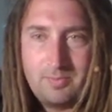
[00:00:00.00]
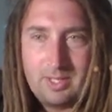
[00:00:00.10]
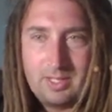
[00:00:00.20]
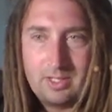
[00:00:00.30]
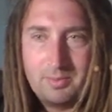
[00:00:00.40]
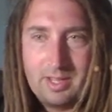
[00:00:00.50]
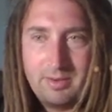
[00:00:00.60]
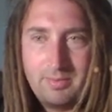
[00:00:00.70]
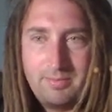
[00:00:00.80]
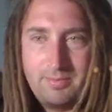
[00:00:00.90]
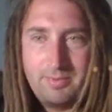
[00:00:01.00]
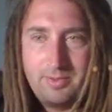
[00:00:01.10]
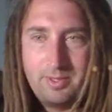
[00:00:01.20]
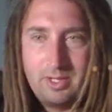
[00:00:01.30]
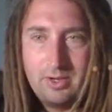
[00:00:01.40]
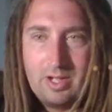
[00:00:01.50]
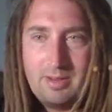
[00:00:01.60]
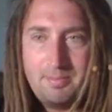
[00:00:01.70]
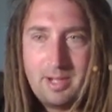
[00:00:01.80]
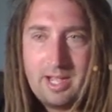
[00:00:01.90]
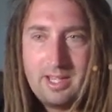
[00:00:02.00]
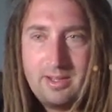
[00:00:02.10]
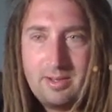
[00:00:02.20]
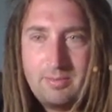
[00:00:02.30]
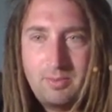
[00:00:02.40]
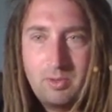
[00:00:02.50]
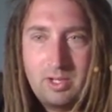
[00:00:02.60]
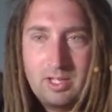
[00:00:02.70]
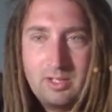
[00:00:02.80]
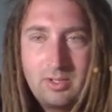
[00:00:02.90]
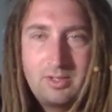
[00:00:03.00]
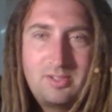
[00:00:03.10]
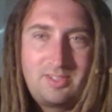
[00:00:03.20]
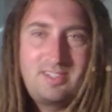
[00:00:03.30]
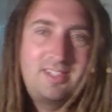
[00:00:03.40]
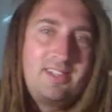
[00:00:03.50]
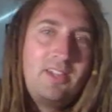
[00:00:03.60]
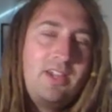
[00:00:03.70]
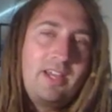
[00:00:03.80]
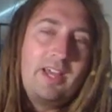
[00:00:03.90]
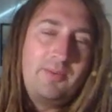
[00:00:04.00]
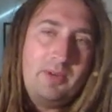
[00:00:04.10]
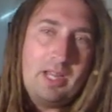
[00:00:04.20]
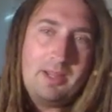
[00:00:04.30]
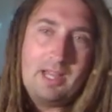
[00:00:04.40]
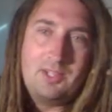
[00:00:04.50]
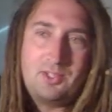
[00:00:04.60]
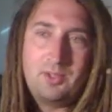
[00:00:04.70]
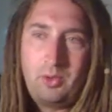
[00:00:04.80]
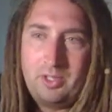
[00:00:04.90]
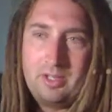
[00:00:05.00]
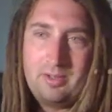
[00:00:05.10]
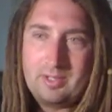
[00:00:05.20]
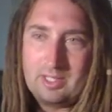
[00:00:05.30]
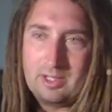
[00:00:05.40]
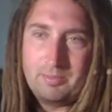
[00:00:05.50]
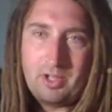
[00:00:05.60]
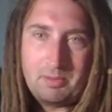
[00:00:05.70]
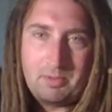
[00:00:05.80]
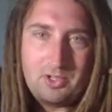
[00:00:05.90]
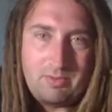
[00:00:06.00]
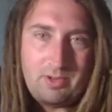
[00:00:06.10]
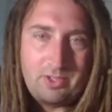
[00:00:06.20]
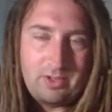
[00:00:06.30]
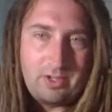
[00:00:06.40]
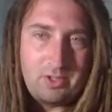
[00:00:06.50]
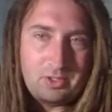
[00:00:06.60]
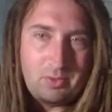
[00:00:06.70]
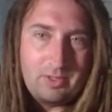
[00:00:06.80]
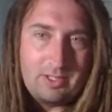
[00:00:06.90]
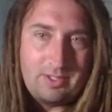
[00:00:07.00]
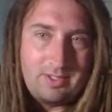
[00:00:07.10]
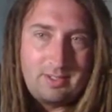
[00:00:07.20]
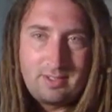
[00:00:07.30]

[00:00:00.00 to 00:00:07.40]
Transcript: It could come down to, I'd buy it at $40. I sold it and then bought a bunch of other altcoins